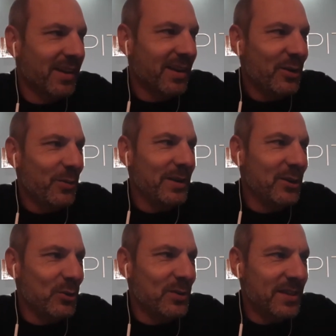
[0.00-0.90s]
when you
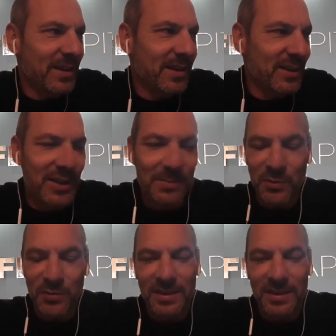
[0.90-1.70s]
suddenly jump off that